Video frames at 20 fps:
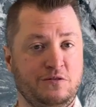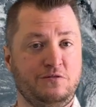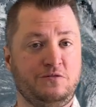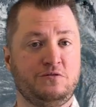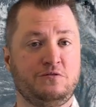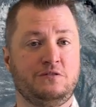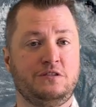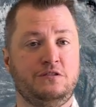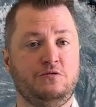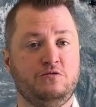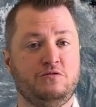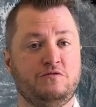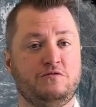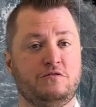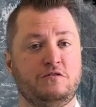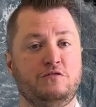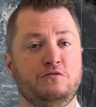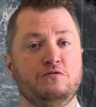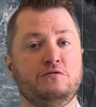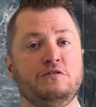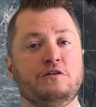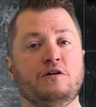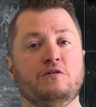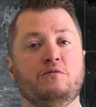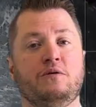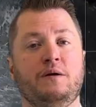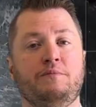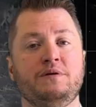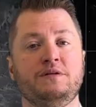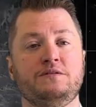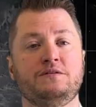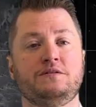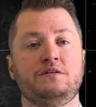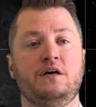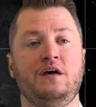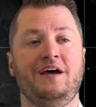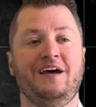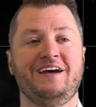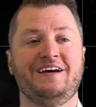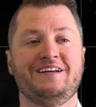usually use for nuclear weapons.
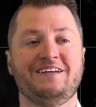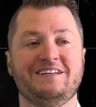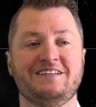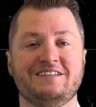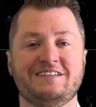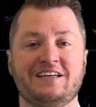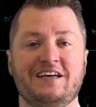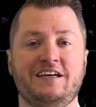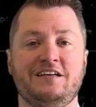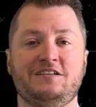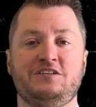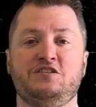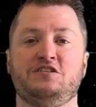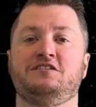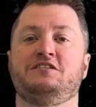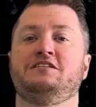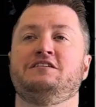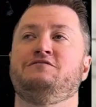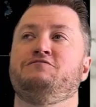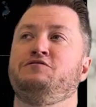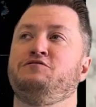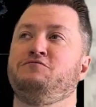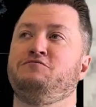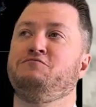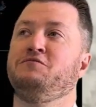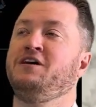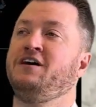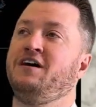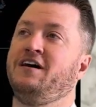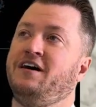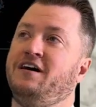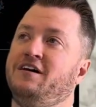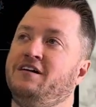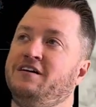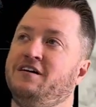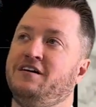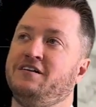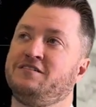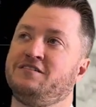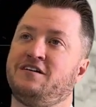And in this case, just to give you
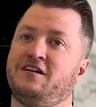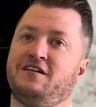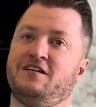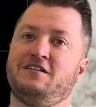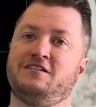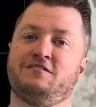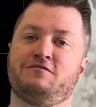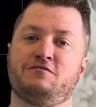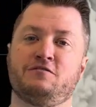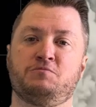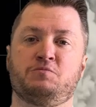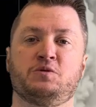a slightly different